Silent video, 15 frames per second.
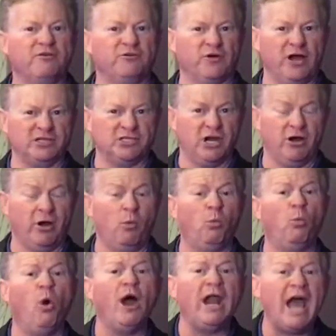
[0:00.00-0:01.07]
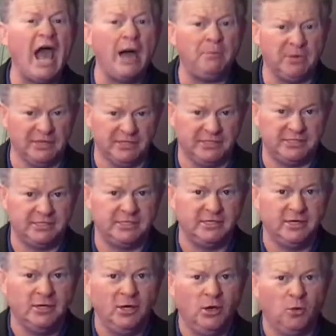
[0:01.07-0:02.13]
of fresh air. And what happens
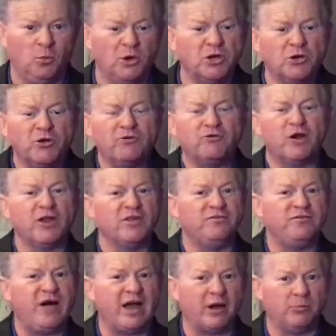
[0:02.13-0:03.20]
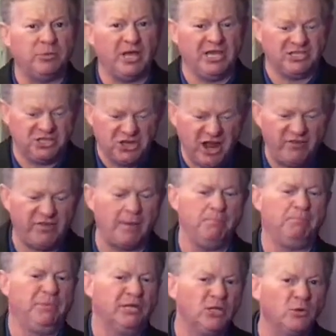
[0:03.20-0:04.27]
when you're in front of the fireplace and you have
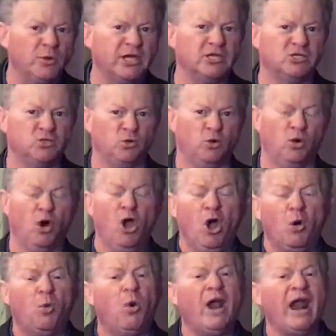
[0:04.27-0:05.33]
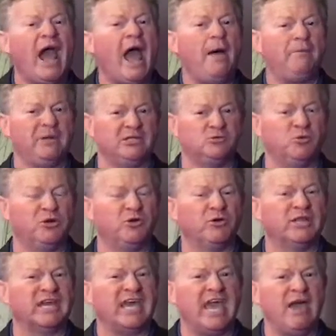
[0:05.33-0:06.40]
that billowing tool? What happens when you're
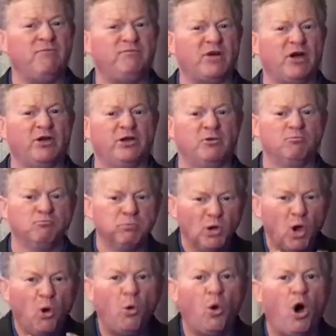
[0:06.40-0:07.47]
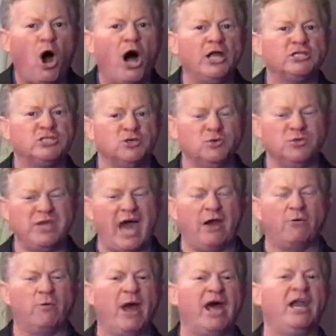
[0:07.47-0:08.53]
at the campfire and you blow onto
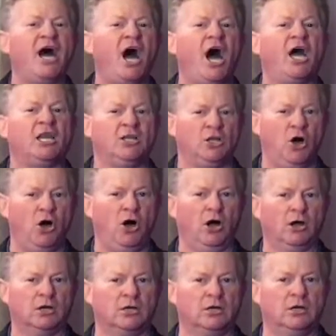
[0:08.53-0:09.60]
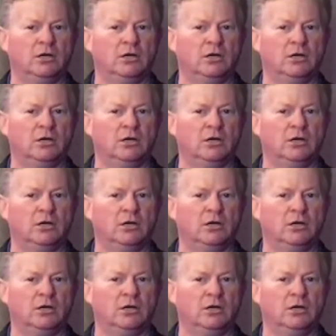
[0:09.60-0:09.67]
that red hot log?